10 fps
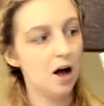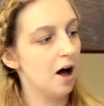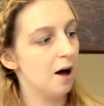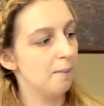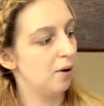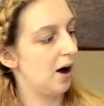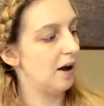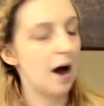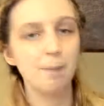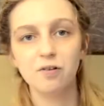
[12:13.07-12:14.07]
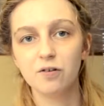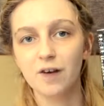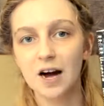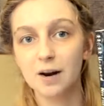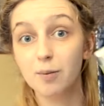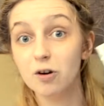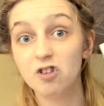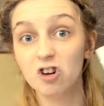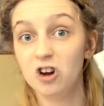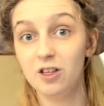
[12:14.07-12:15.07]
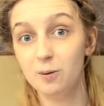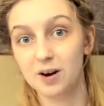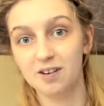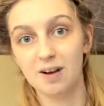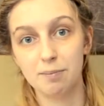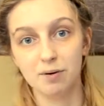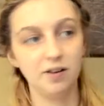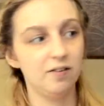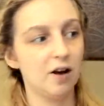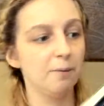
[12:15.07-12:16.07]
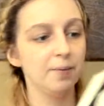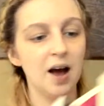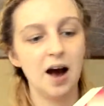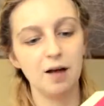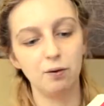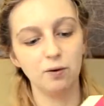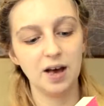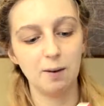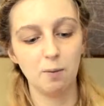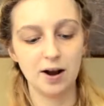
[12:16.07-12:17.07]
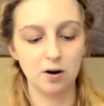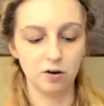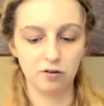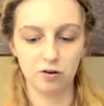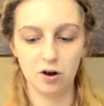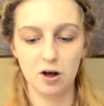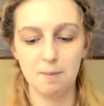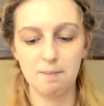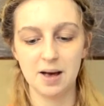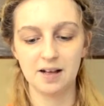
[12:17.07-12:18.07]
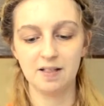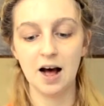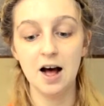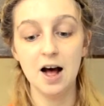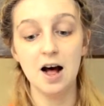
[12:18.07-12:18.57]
But I happened to find a bunch that were contemporary, so I thought, yeah, why not make it that.